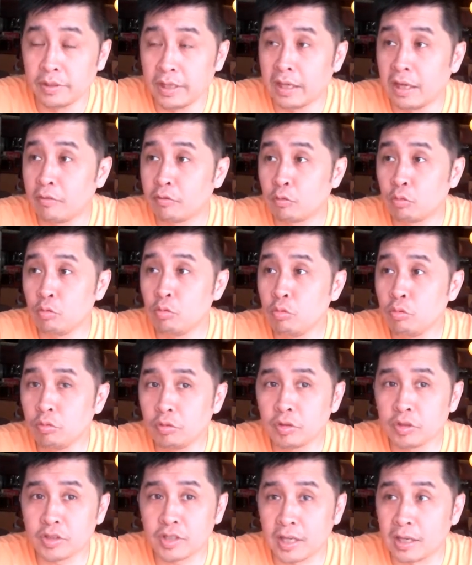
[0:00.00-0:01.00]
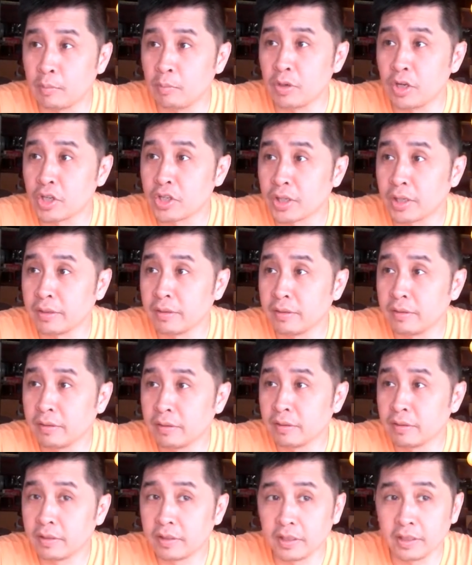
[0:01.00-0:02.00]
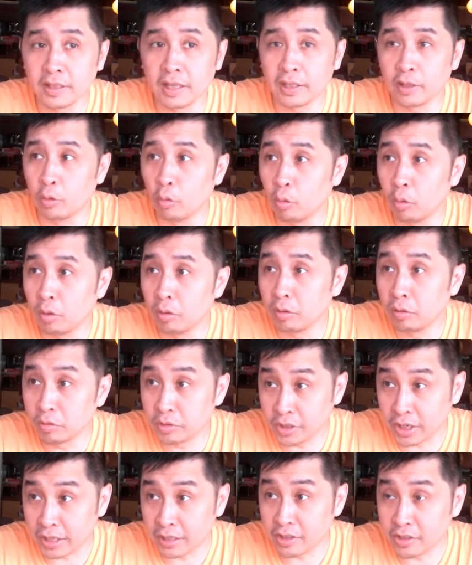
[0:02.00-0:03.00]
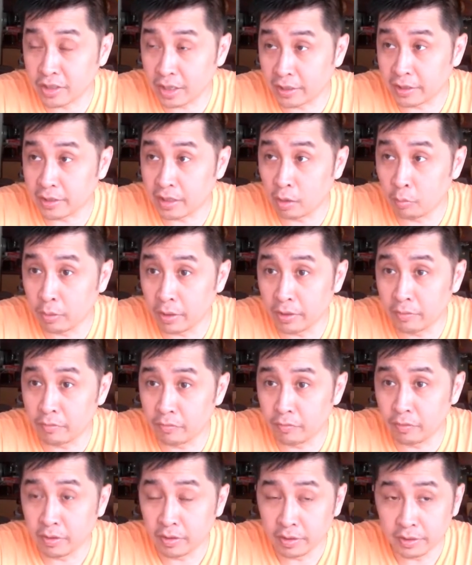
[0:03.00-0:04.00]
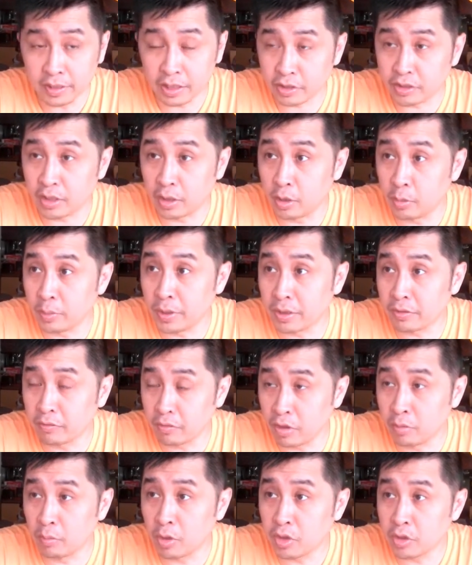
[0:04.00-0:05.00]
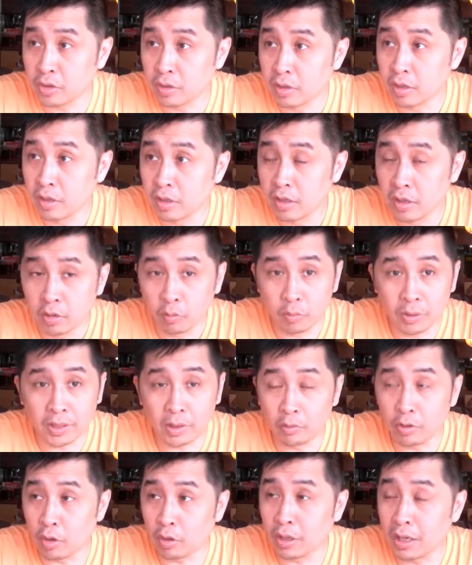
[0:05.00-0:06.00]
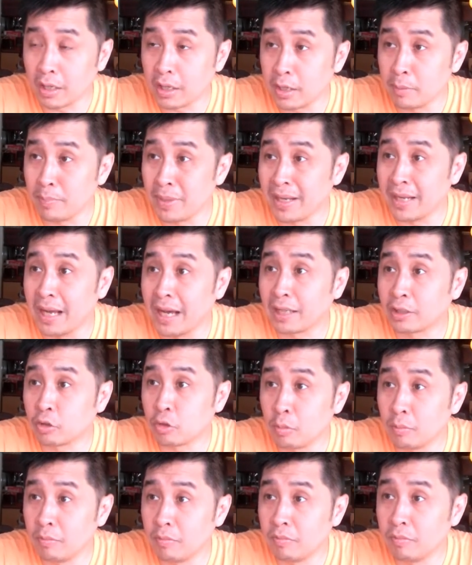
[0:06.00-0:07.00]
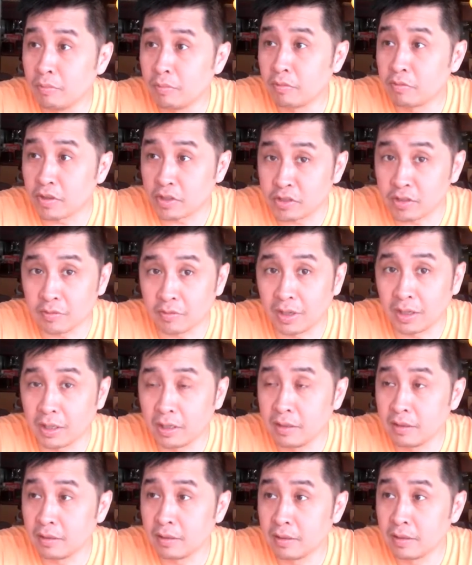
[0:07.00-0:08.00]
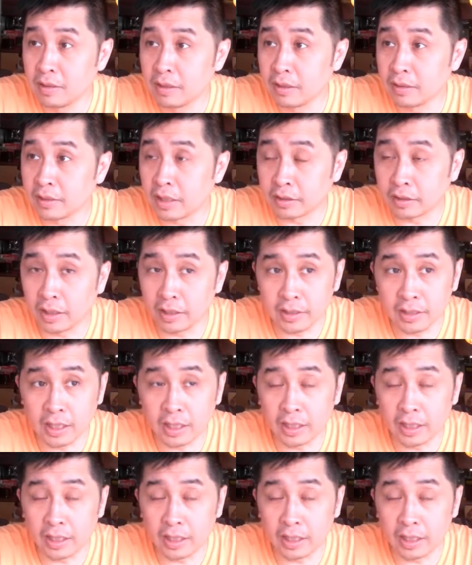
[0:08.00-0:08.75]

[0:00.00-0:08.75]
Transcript: They have to celebration the whole Chinese calendar where they celebrate very much. One of we call the Mid-Autumn Festival that